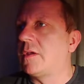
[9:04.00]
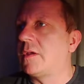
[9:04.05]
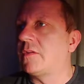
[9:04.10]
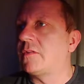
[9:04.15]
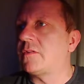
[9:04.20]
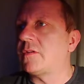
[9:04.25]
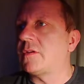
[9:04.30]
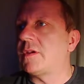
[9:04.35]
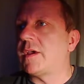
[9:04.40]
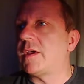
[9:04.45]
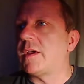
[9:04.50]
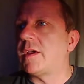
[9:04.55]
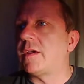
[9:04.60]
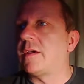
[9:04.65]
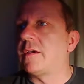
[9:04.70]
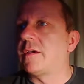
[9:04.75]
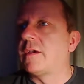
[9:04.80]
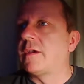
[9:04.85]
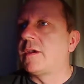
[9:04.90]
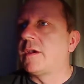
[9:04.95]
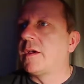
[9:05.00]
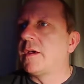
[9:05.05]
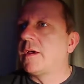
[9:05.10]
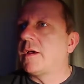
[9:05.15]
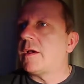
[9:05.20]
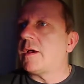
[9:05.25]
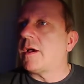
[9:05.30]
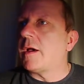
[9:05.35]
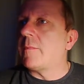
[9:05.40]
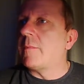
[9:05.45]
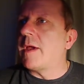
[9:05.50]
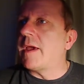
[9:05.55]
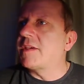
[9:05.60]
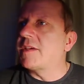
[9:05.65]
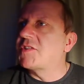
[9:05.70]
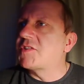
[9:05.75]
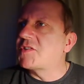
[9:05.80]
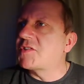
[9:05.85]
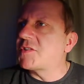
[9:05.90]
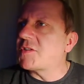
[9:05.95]
yeah,
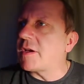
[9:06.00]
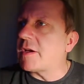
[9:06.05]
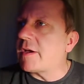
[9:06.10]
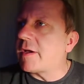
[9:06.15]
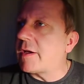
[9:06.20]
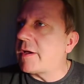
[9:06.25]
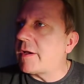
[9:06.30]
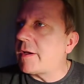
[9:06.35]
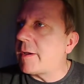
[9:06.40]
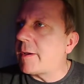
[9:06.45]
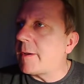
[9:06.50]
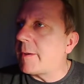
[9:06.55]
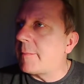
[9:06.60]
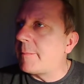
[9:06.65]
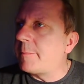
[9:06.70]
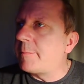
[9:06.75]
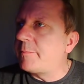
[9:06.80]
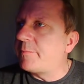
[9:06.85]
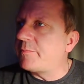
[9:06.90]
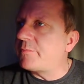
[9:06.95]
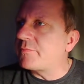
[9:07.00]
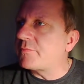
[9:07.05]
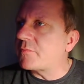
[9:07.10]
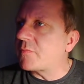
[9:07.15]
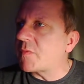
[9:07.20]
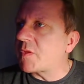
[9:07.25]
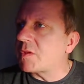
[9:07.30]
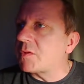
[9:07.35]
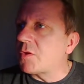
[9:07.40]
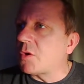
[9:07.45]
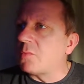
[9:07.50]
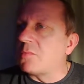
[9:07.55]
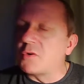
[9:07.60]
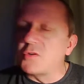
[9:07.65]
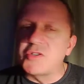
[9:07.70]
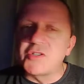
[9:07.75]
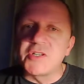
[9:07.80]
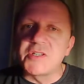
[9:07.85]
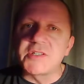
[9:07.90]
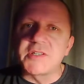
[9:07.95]
Megs, no
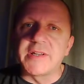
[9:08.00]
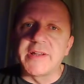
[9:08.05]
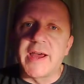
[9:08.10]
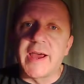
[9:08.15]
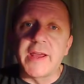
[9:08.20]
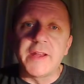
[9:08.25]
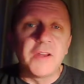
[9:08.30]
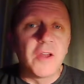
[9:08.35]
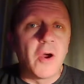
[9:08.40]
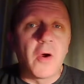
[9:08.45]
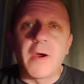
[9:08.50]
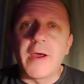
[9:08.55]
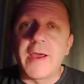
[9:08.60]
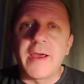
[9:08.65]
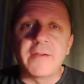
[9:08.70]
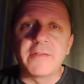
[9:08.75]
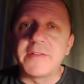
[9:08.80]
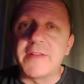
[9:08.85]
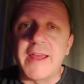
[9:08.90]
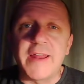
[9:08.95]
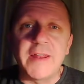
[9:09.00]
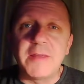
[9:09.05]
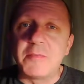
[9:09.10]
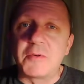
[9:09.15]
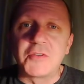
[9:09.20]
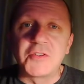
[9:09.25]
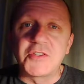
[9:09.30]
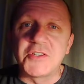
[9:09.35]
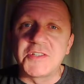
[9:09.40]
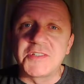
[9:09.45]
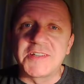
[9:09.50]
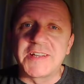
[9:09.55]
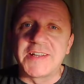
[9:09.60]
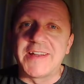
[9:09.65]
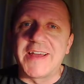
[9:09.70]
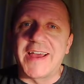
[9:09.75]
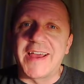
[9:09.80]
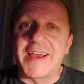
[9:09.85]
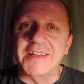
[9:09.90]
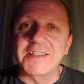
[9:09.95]
munchies tonight. No, I haven't any munchies
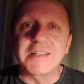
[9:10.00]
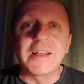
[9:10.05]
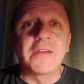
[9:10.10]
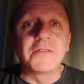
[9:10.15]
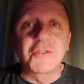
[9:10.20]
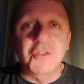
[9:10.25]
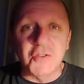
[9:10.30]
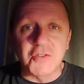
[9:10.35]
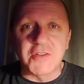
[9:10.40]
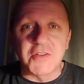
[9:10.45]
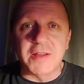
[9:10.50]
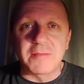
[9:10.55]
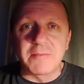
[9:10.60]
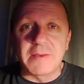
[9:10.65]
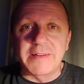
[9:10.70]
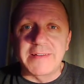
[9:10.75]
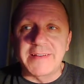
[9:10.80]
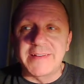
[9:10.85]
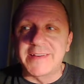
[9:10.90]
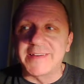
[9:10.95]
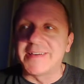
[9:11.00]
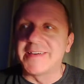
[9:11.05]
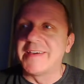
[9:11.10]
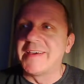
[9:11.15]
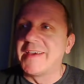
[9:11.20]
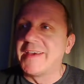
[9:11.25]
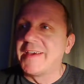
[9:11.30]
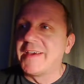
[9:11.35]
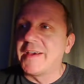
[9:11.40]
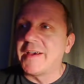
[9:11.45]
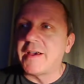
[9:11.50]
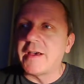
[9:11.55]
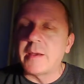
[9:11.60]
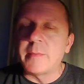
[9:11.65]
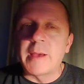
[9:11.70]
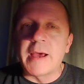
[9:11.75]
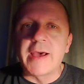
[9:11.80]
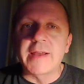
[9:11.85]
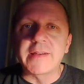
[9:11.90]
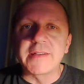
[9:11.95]
tonight. Actually, I've just had my dinner. I
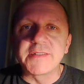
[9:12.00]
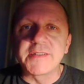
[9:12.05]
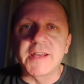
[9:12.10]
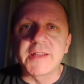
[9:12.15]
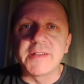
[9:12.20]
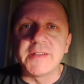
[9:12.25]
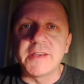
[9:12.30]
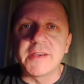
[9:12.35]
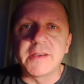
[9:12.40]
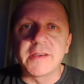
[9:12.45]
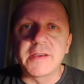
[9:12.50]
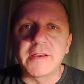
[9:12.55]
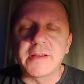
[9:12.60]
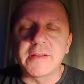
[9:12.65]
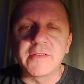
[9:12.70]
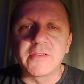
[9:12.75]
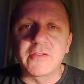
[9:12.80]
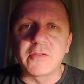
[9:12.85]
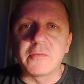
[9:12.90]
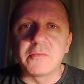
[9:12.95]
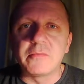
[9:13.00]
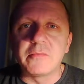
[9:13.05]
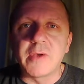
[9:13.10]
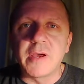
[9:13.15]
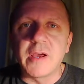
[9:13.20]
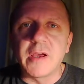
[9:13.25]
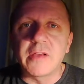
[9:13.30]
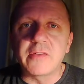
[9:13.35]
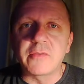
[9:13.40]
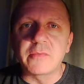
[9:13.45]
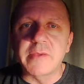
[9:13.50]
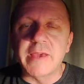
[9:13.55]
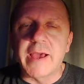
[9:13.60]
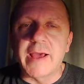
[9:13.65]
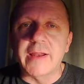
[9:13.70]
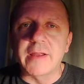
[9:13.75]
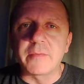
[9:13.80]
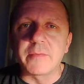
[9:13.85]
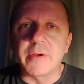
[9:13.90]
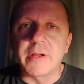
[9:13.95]
had lasagna and some
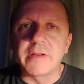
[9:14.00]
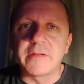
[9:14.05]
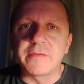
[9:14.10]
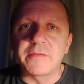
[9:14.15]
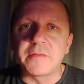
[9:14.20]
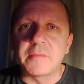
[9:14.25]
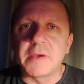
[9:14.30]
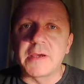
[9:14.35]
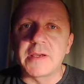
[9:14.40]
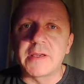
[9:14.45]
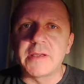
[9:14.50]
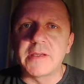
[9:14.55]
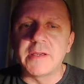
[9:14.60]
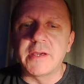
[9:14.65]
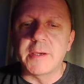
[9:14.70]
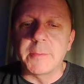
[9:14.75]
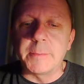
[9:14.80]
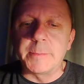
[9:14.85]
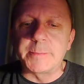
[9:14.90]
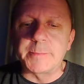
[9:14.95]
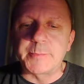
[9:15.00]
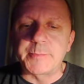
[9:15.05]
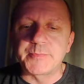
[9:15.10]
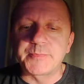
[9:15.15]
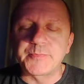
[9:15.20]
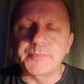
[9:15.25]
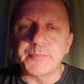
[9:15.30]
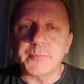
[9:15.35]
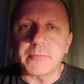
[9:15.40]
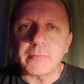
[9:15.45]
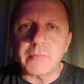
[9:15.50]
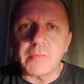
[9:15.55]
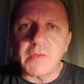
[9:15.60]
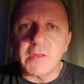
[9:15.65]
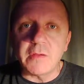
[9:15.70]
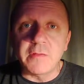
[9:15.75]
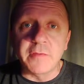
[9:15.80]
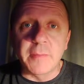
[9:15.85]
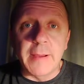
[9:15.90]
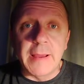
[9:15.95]
garlic bread for my
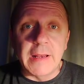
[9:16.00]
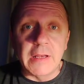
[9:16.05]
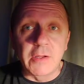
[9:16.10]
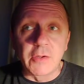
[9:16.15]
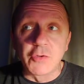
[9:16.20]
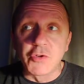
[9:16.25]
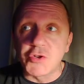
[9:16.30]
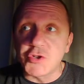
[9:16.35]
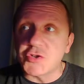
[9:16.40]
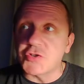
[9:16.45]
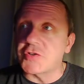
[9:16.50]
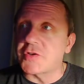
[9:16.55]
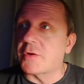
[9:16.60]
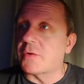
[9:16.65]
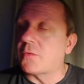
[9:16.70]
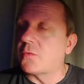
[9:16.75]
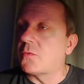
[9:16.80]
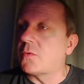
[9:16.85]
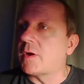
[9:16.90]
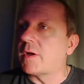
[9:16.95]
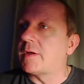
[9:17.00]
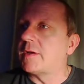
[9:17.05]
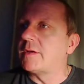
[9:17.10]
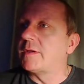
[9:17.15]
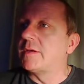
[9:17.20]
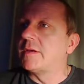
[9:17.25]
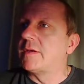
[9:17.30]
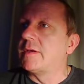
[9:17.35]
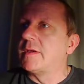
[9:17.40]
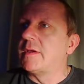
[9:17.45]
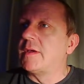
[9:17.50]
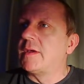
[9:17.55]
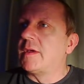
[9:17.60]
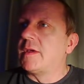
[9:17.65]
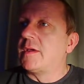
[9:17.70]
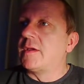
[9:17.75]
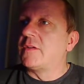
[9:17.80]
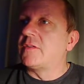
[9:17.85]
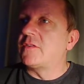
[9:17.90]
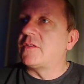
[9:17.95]
lunch. So
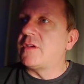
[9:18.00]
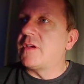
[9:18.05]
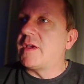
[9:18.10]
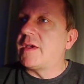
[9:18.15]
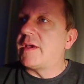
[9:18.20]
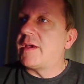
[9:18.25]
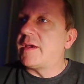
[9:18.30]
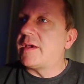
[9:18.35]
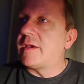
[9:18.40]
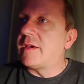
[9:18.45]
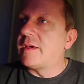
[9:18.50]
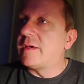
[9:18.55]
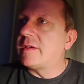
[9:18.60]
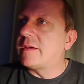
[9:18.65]
yeah.